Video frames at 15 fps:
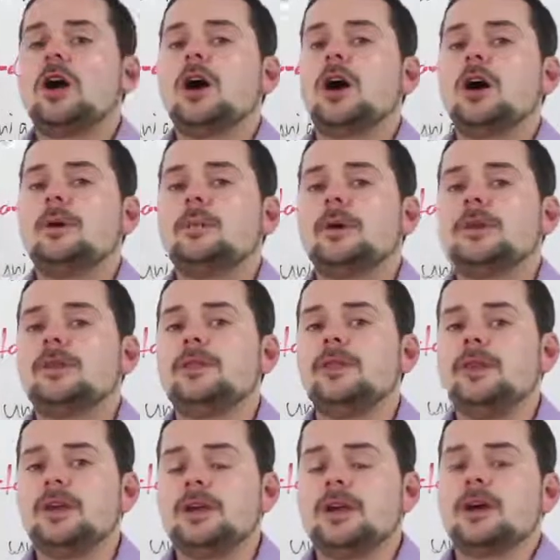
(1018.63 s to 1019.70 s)

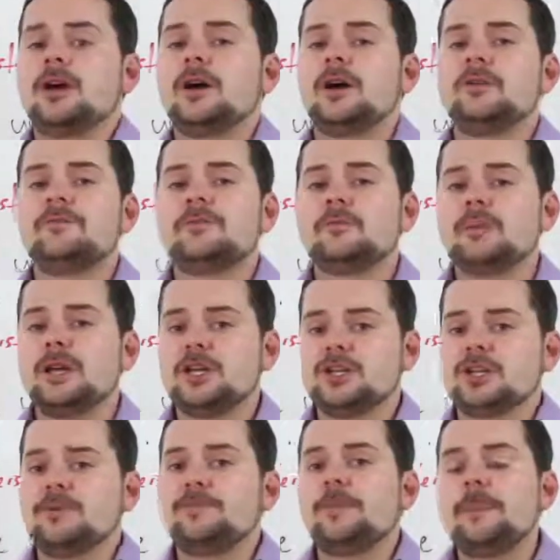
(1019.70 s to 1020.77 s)
the
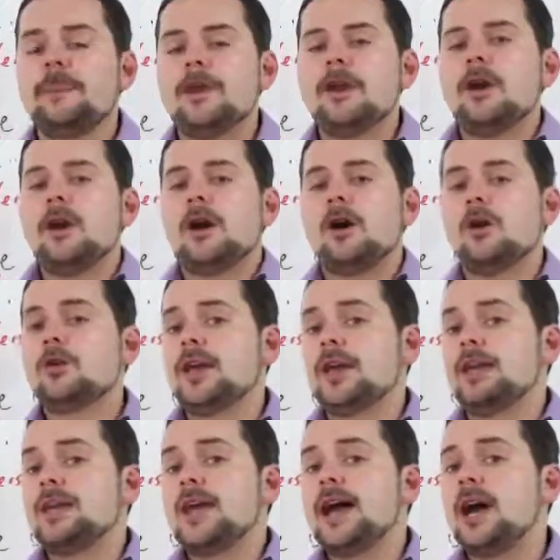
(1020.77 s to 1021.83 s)
information.
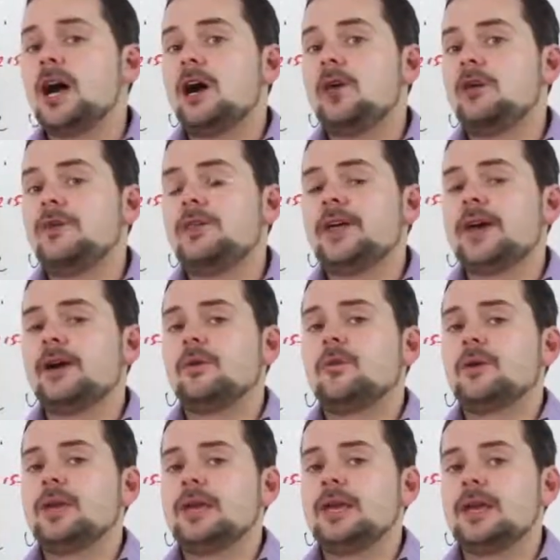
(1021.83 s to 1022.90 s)
Okay, now that
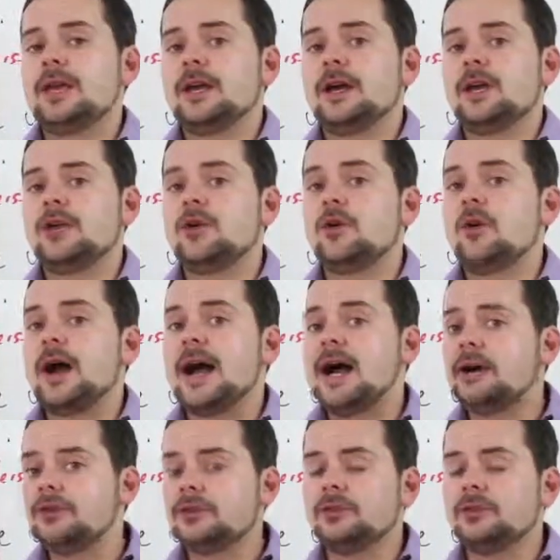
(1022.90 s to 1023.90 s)
we know how